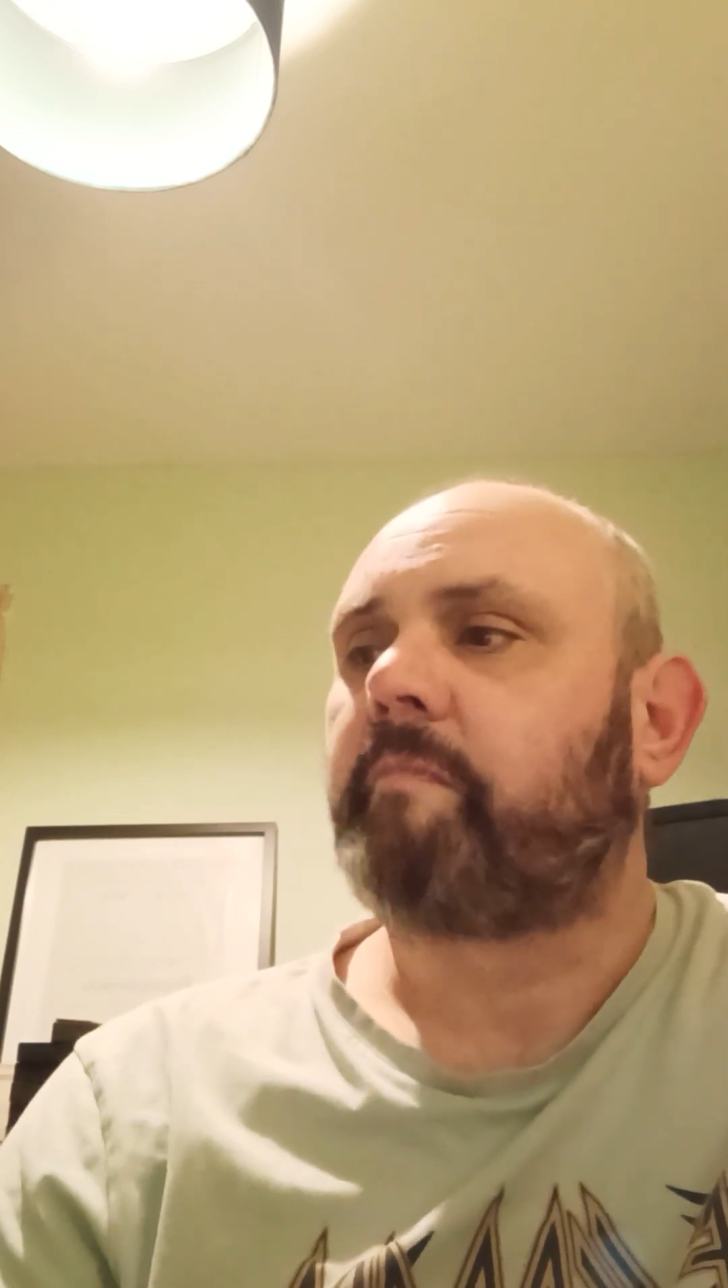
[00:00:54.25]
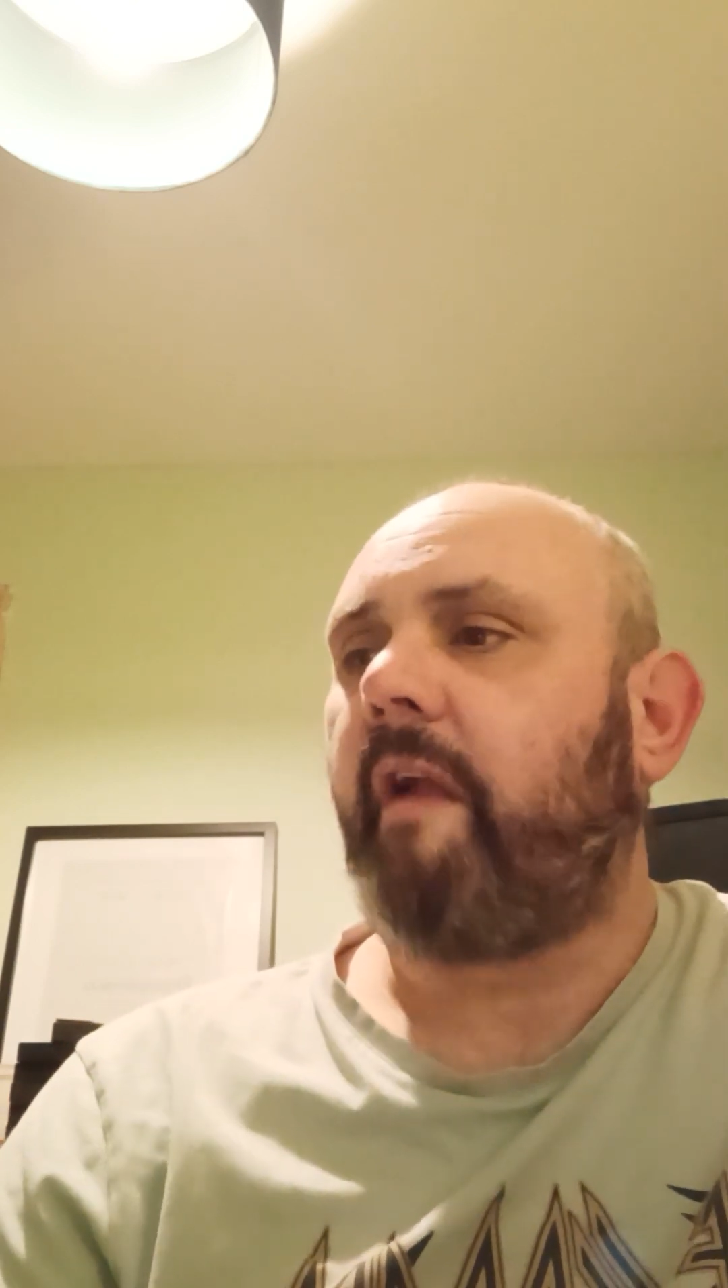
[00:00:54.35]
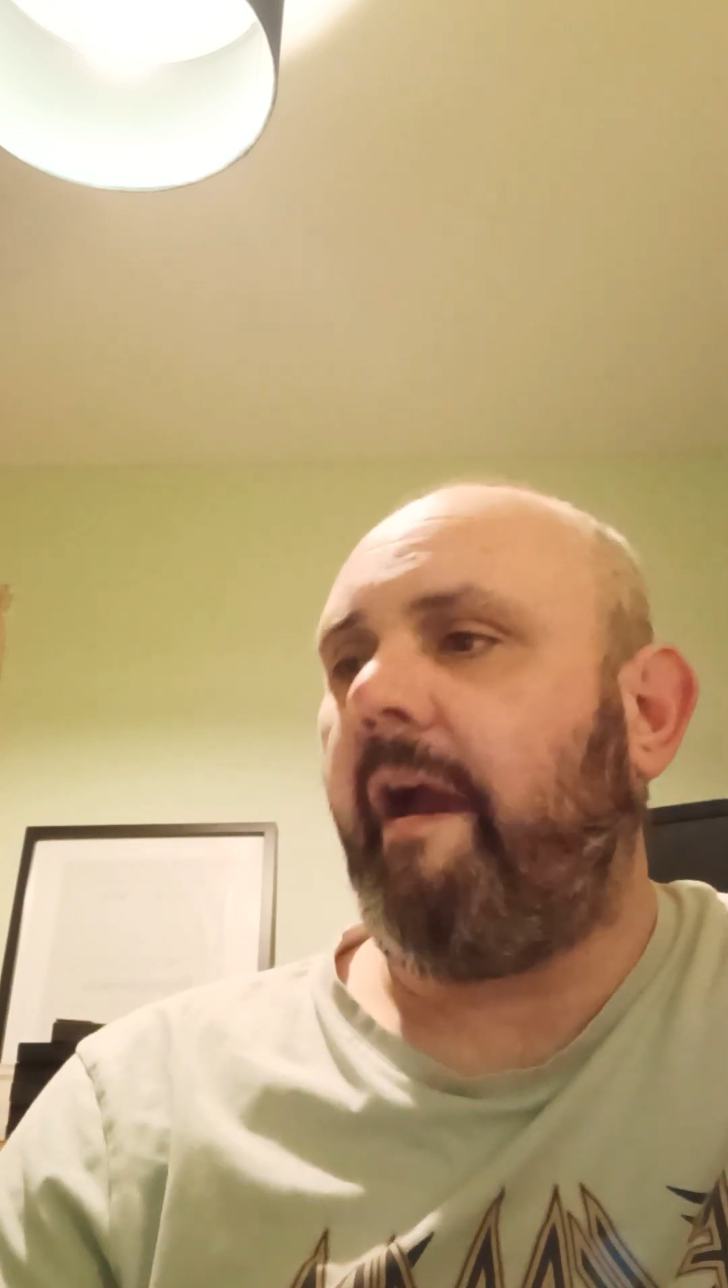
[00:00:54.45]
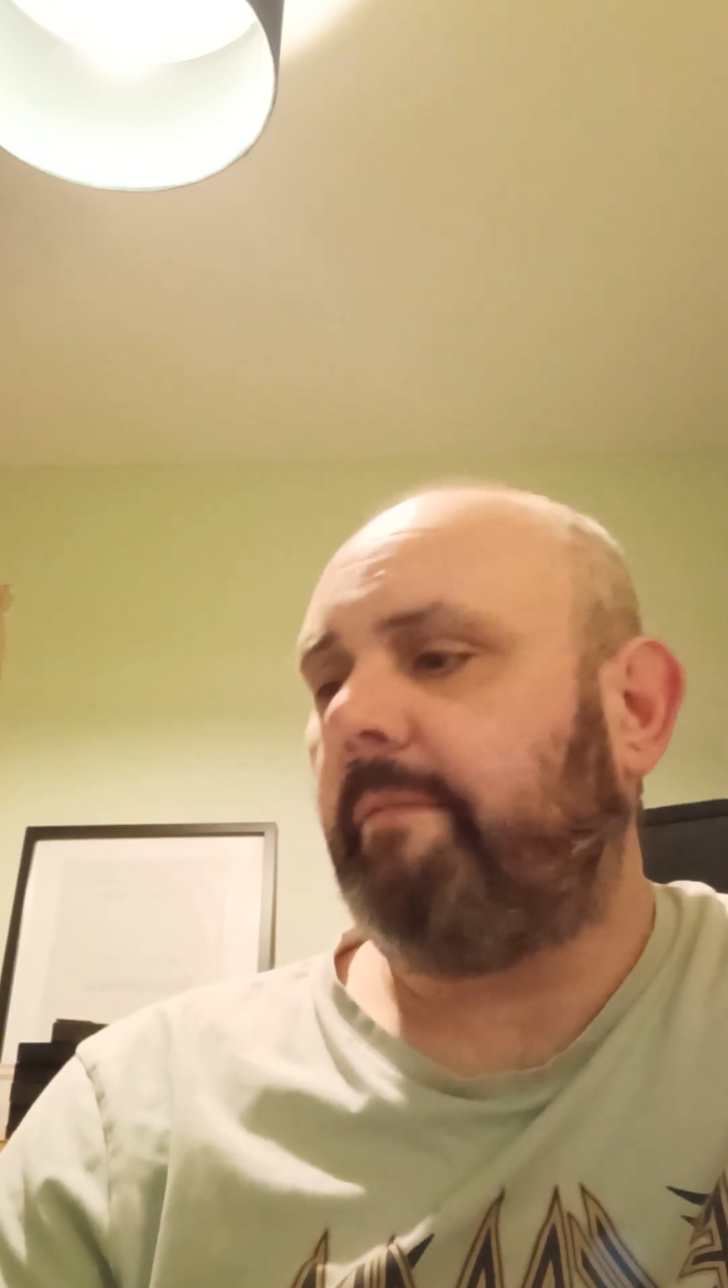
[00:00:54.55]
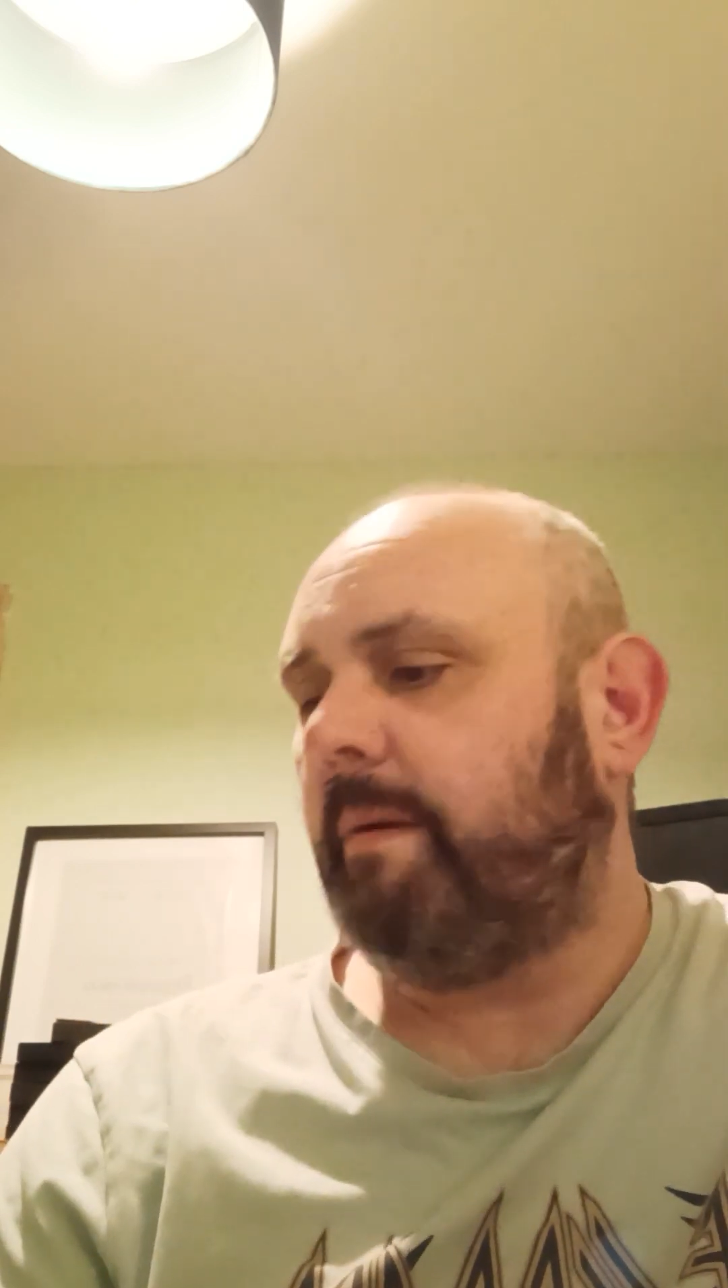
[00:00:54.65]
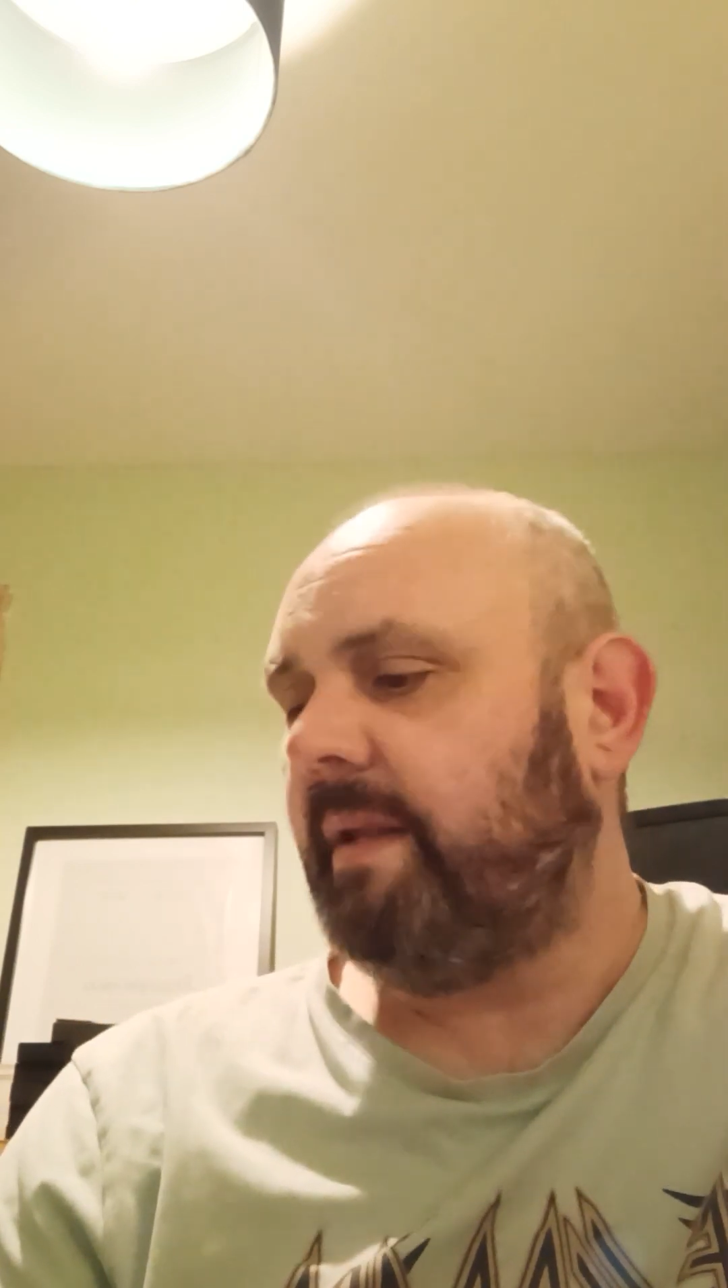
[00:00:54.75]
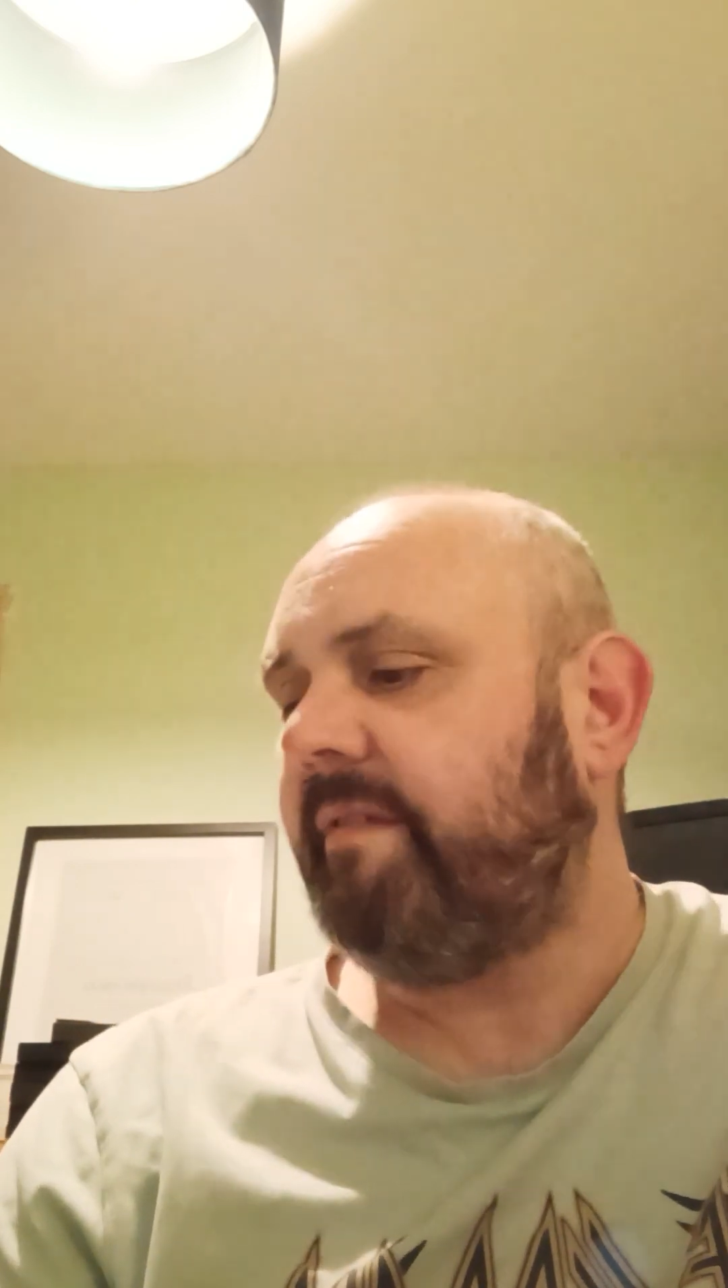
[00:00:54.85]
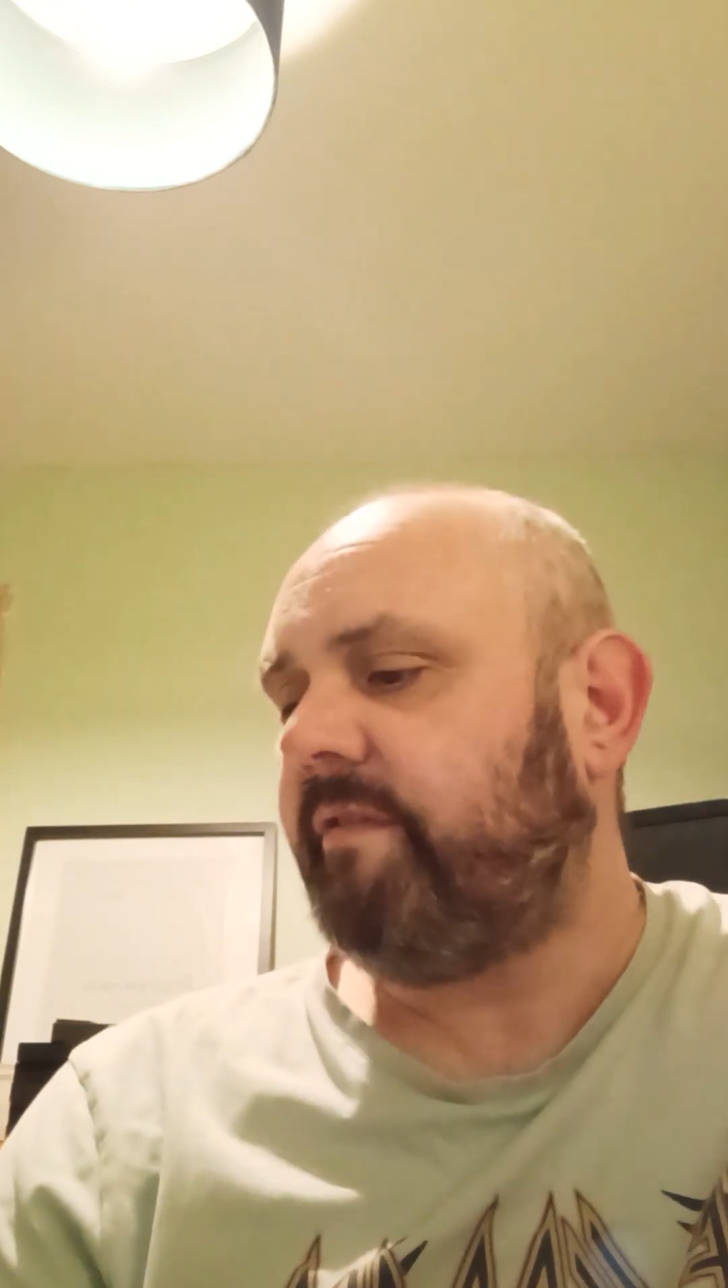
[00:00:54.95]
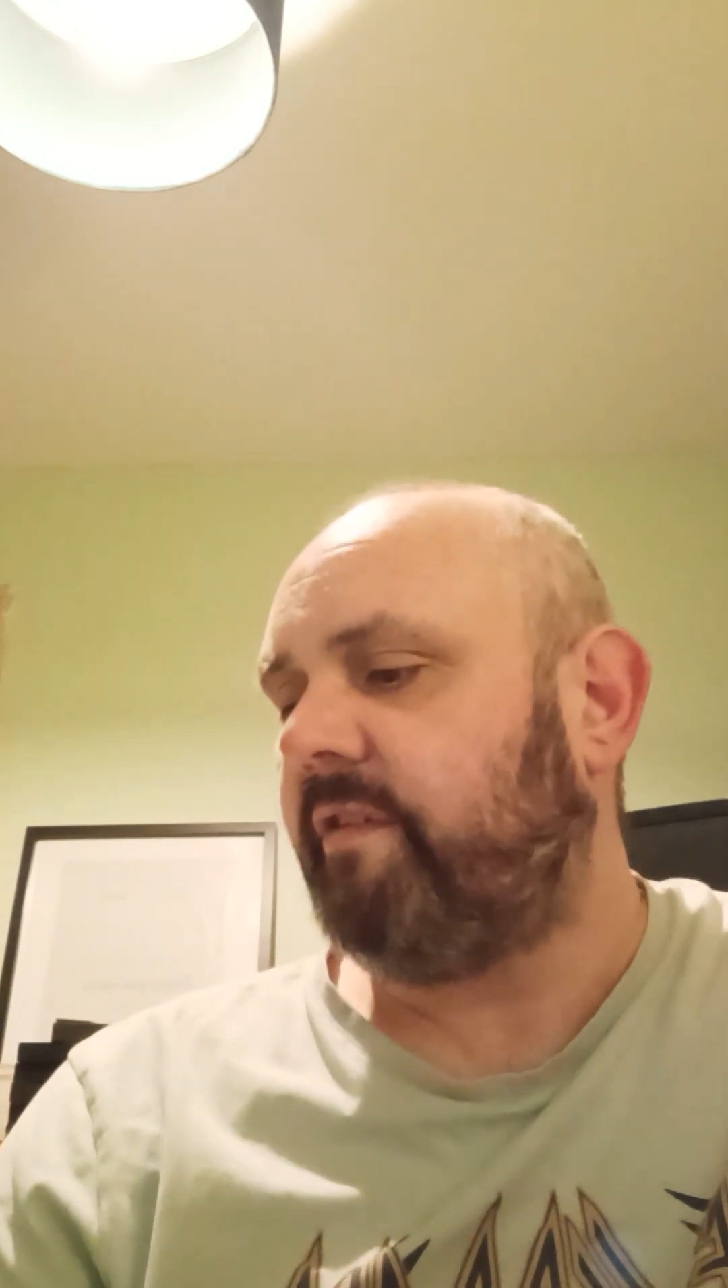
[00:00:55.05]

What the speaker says: where we lived